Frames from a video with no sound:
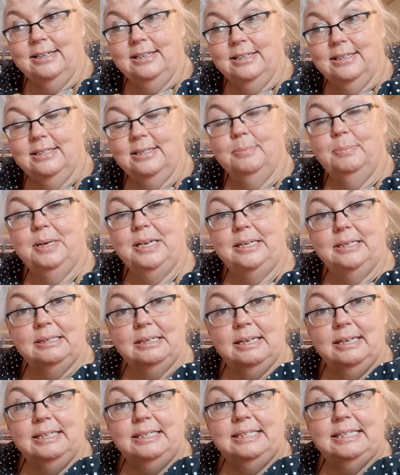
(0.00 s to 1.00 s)
there's a big
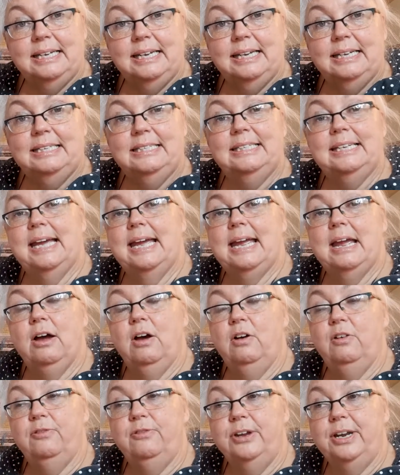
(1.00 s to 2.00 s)
sign saying day
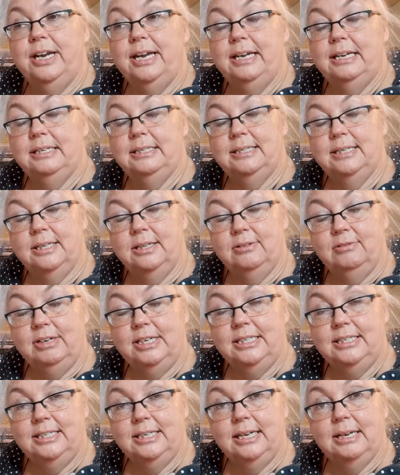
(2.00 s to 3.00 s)
off in it. And the
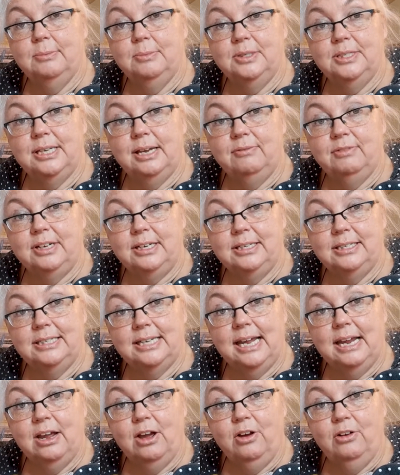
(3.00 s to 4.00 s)
reason I was having a
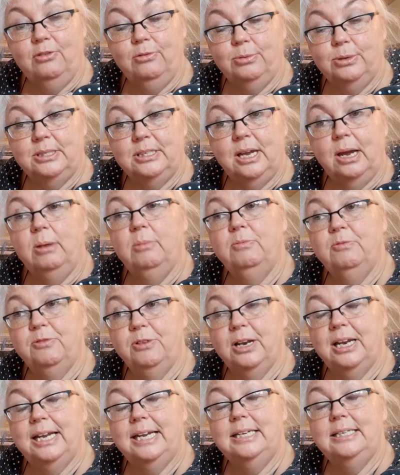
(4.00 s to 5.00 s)
day off was
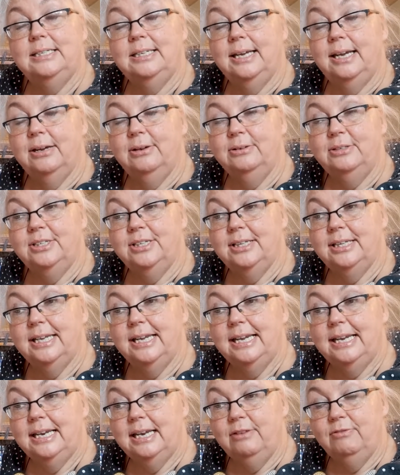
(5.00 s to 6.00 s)
hopefully to go to
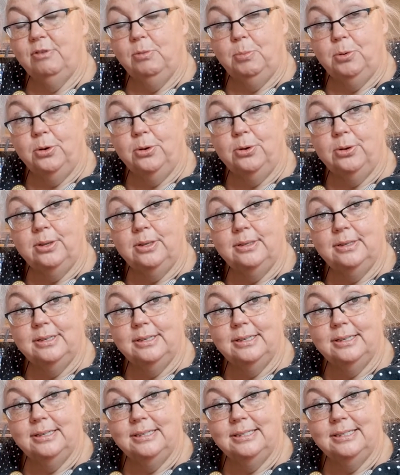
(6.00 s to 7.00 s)
the Liverpool
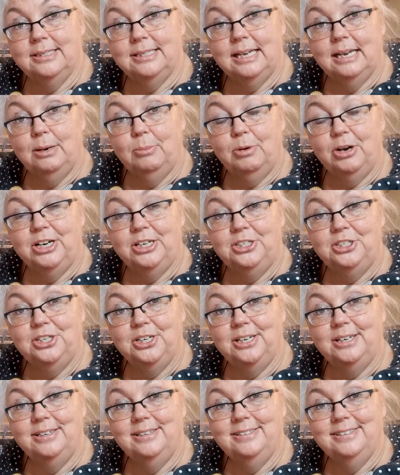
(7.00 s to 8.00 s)

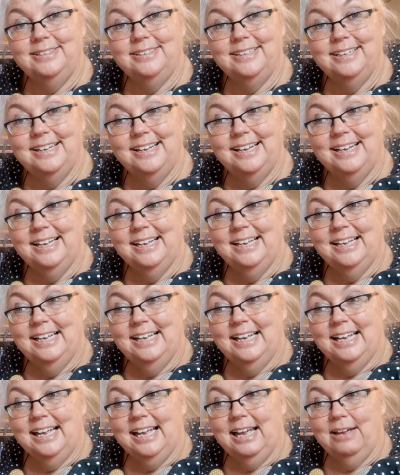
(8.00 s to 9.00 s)
celebration,
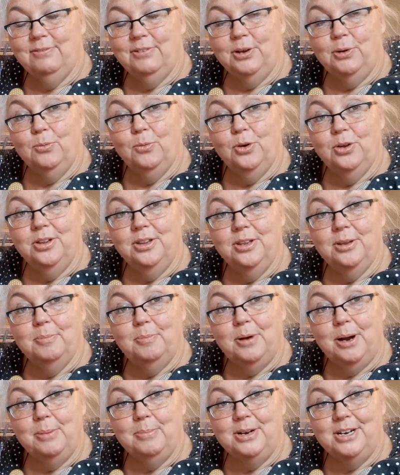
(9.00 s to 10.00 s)
having won the
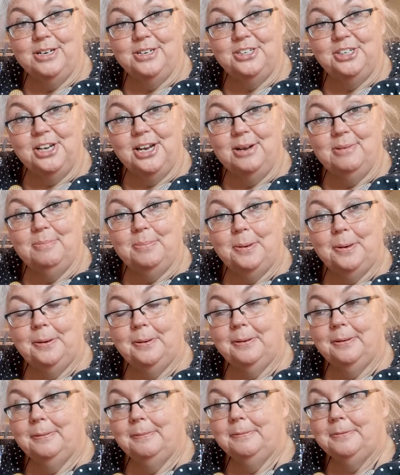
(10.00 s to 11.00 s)
Premiership.
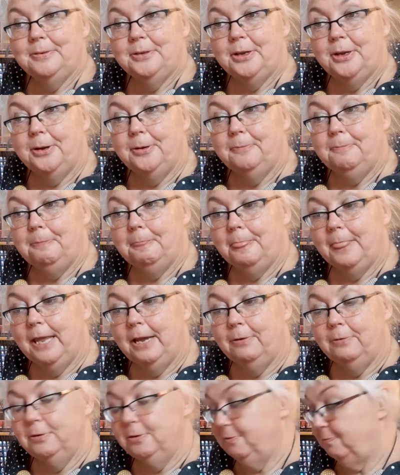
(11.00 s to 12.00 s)
So
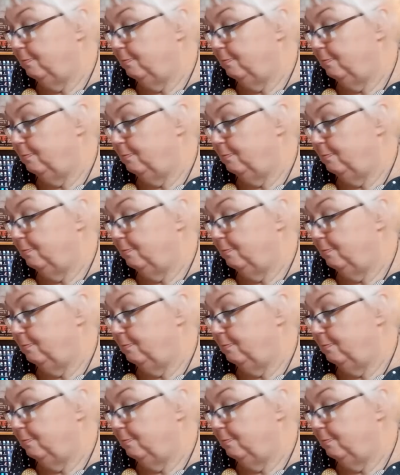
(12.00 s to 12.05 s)
I would